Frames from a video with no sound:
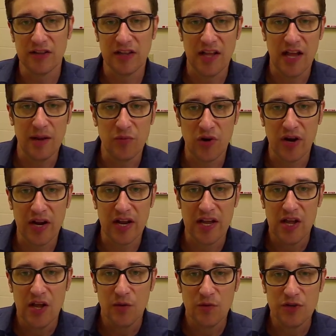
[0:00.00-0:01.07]
the library,
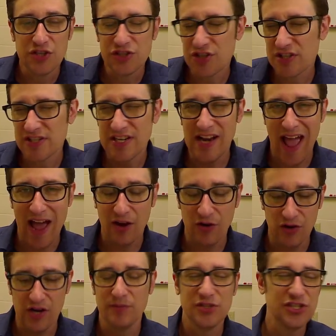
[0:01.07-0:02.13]
which is just an
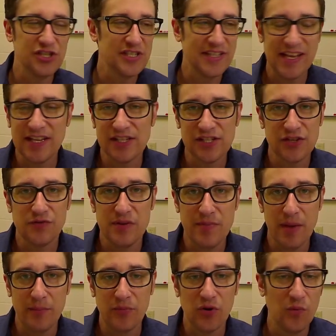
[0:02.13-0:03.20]
acronym. It's just things to
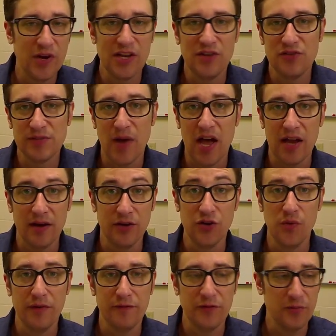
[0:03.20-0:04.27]
remember when you spot
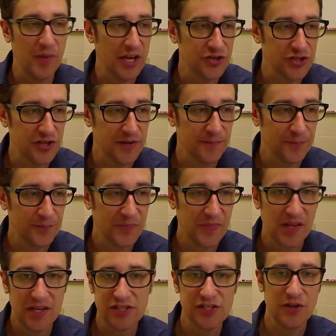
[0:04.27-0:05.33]
new information.
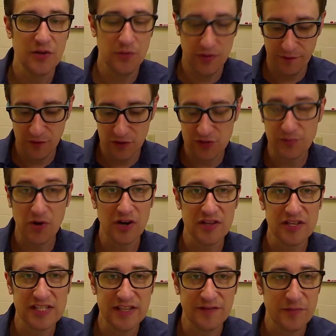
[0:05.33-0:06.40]
So the first part of the
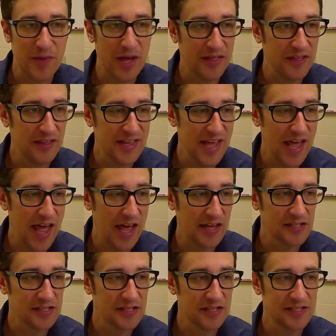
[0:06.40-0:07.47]
SIFT method, the
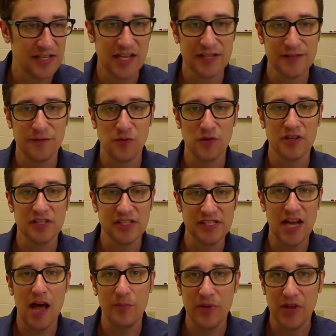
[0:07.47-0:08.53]
S, stands for
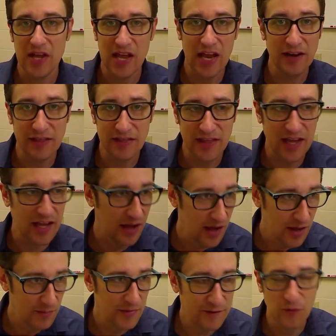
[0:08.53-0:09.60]
stop and think
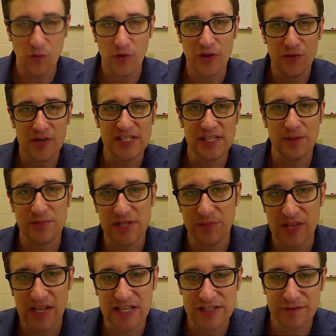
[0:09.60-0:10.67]
before you accept
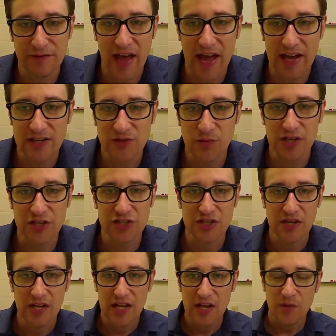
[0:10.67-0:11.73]
something as a fact, which
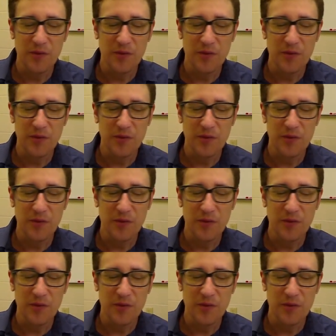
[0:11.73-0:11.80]
we